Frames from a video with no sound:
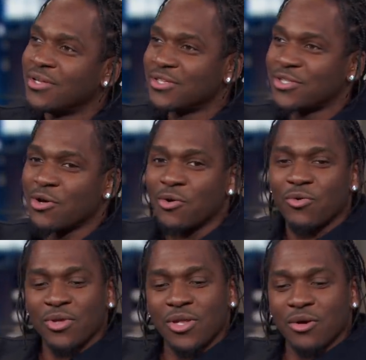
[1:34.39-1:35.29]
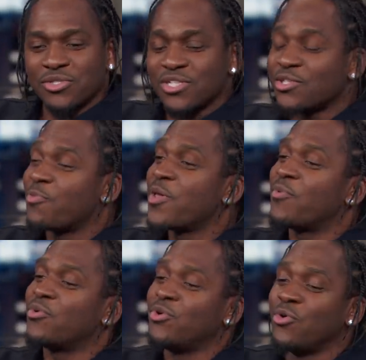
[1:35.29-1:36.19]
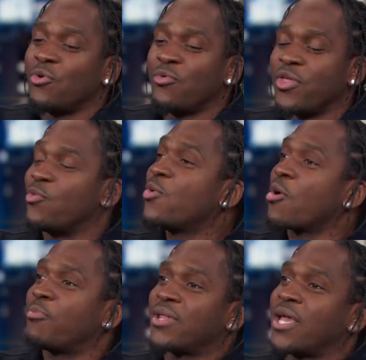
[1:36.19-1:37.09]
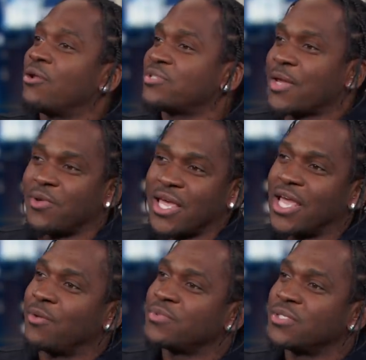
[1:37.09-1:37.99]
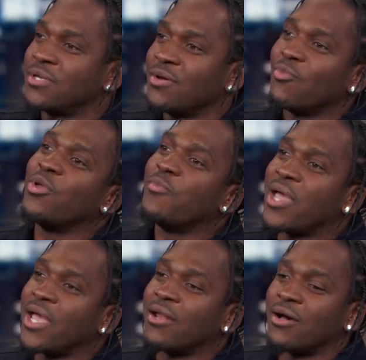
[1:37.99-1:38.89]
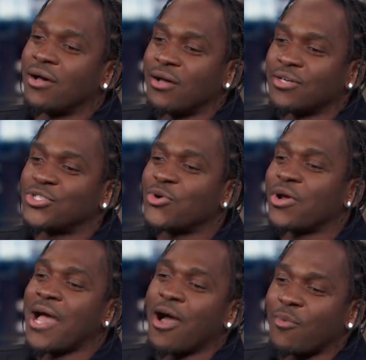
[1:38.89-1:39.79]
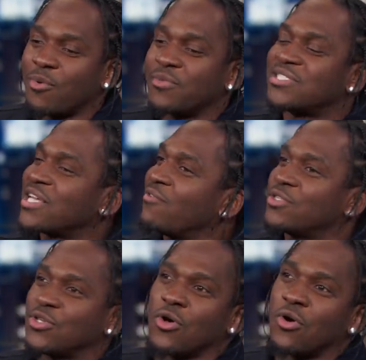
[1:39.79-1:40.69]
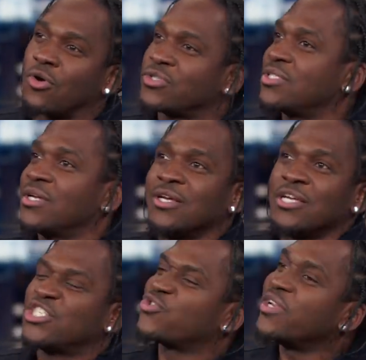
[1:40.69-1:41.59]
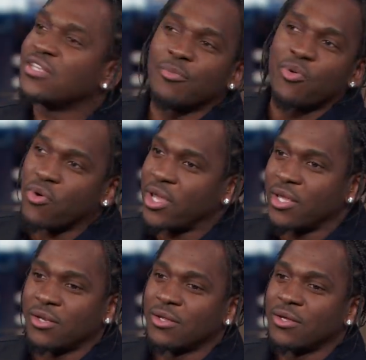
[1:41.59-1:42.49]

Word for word: So, you know, just so people knew that we weren't playing those type of games, we made a, a shorter album, seven songs, straight to the point